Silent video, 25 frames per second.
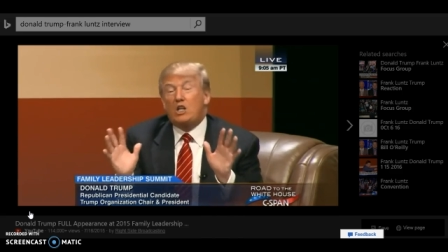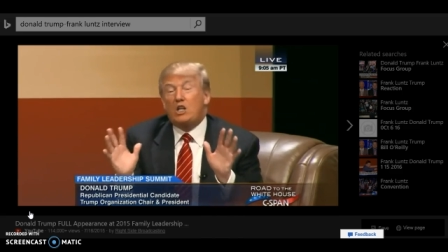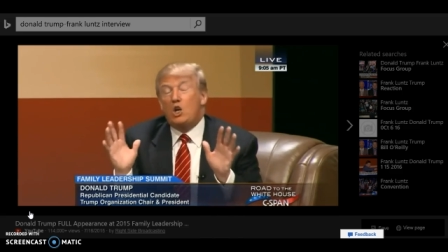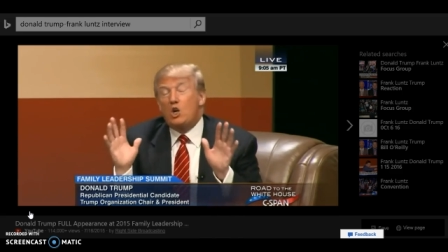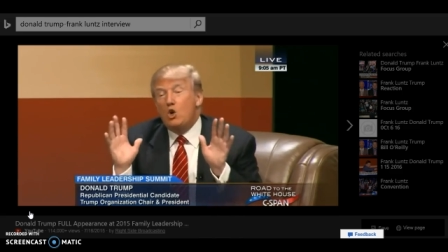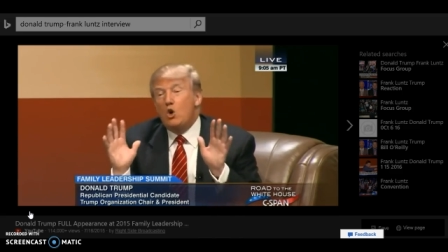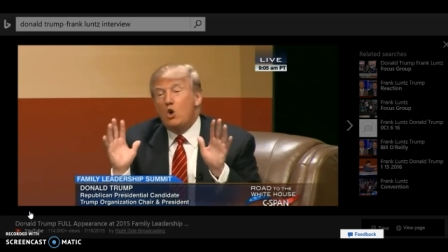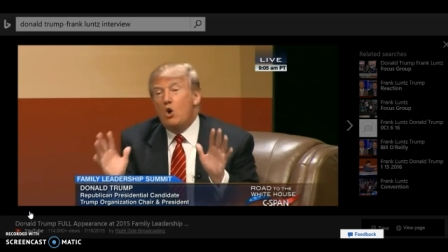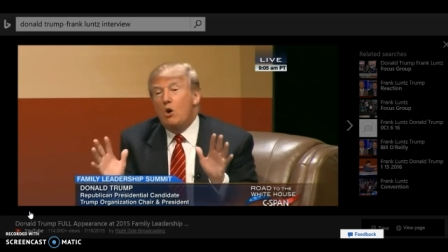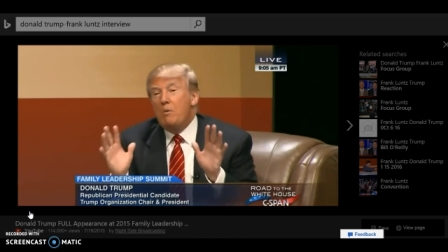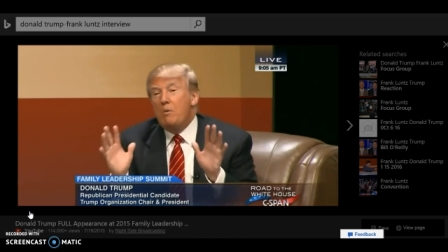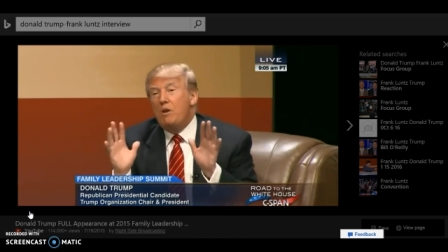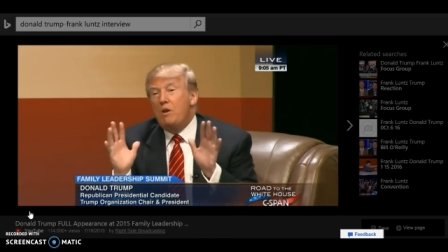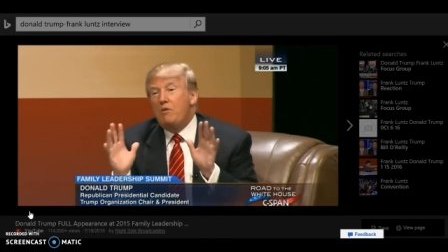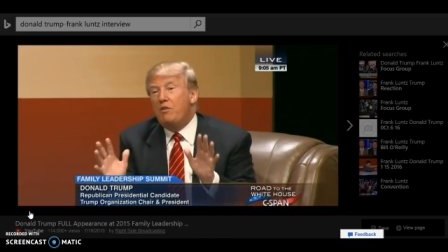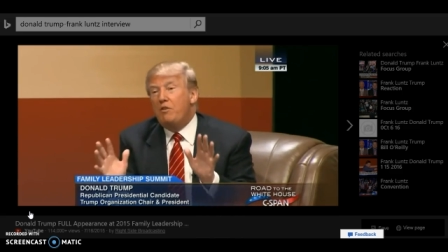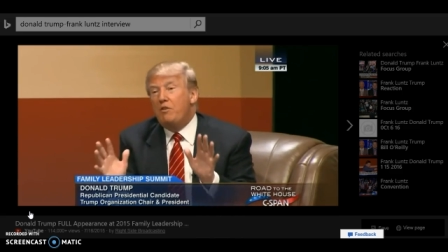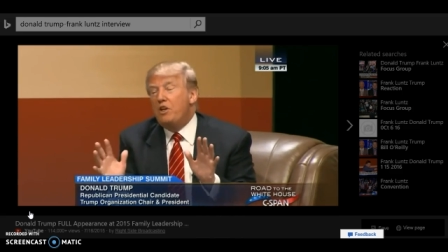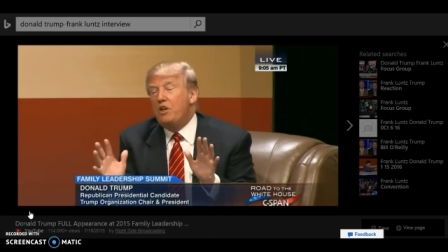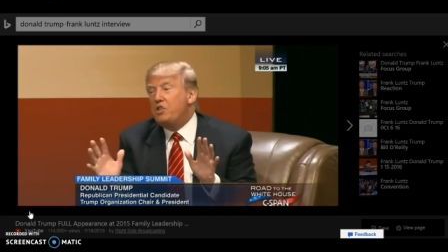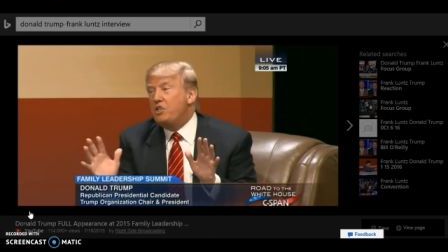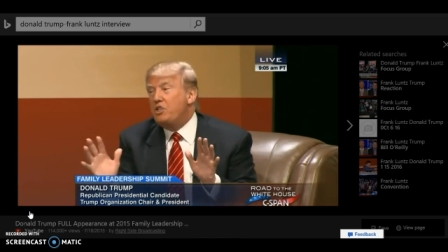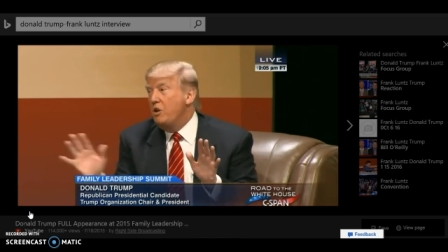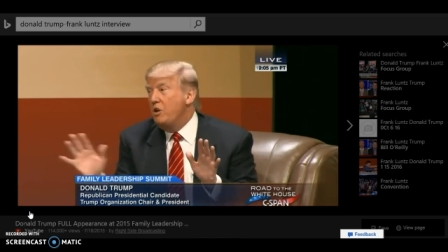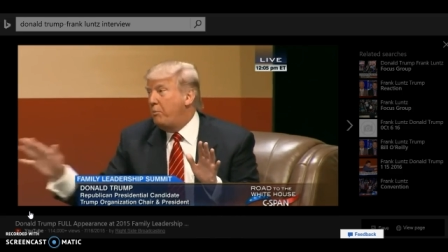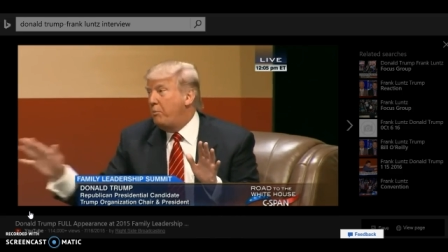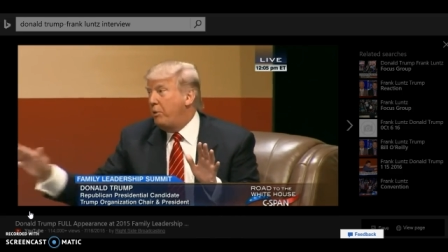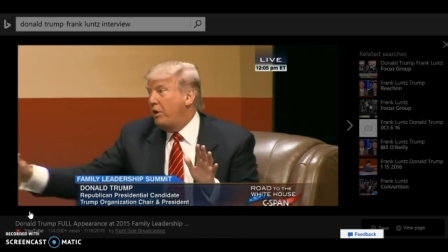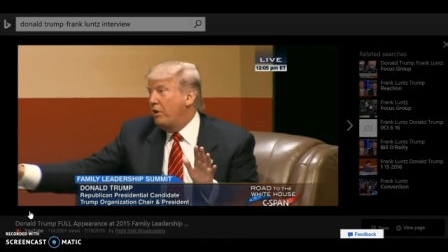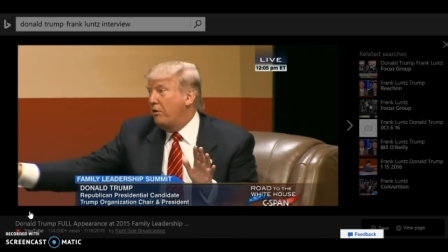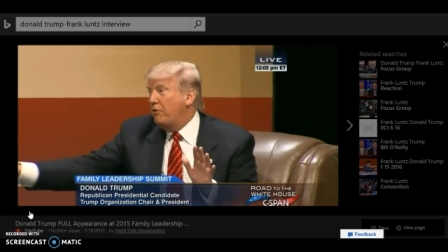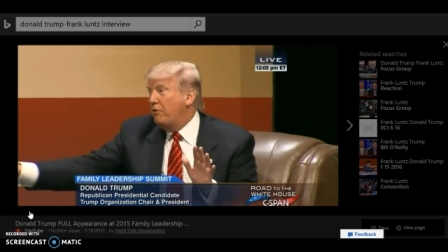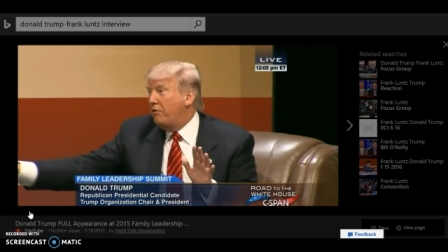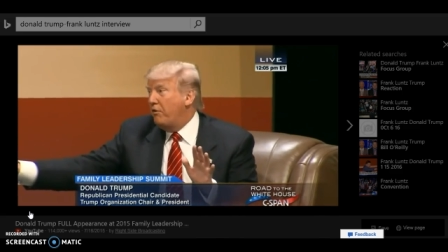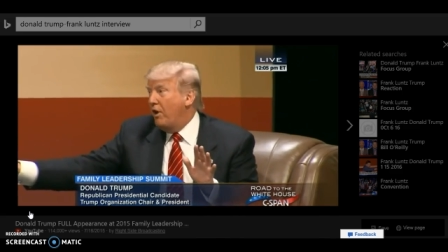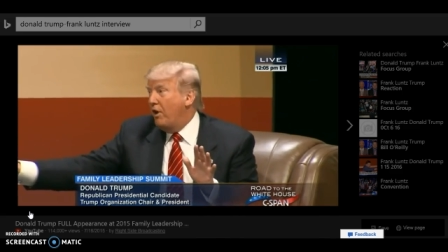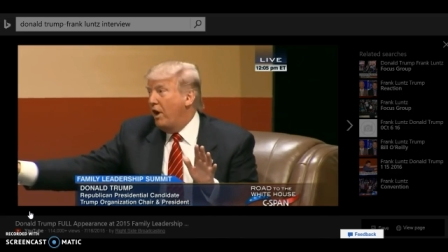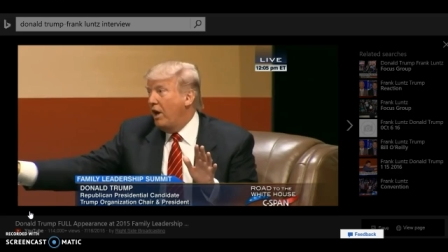Dr. Norman
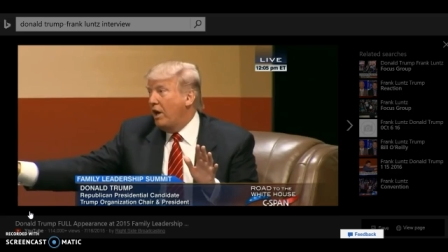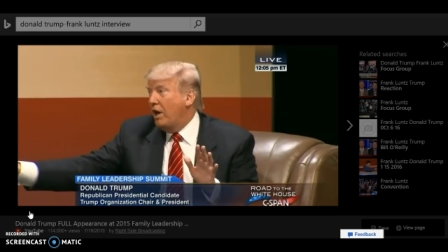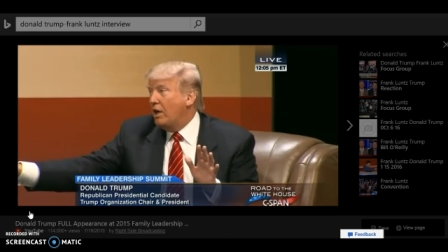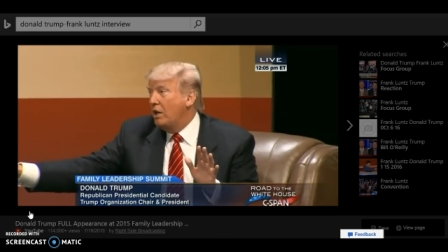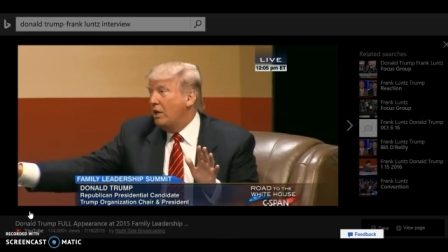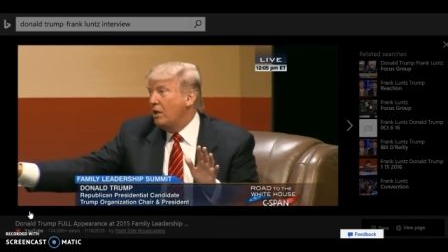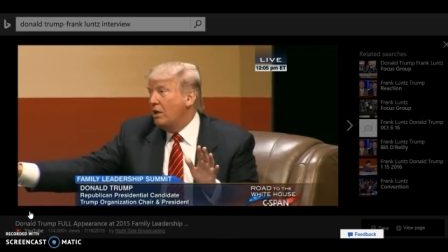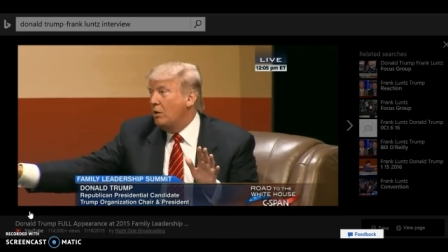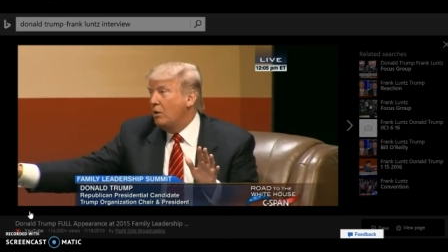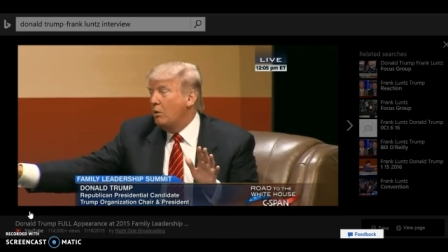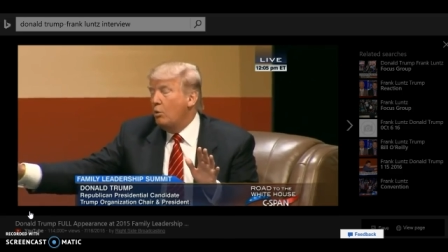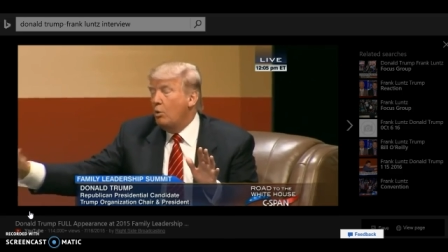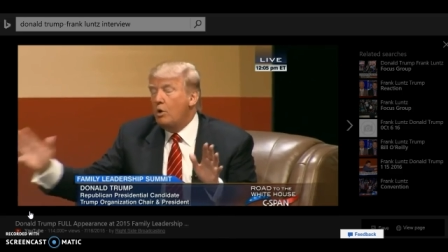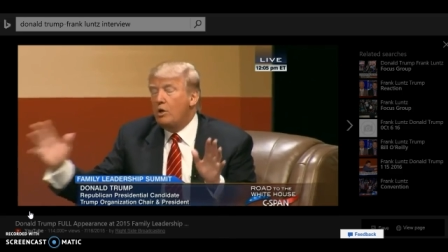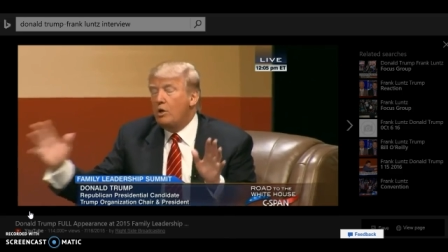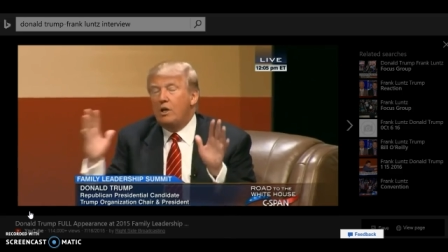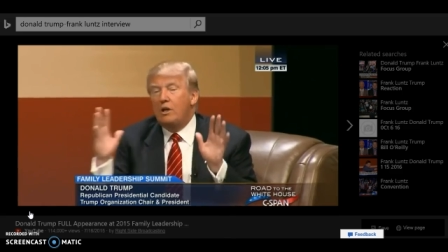Vincent Peale Frank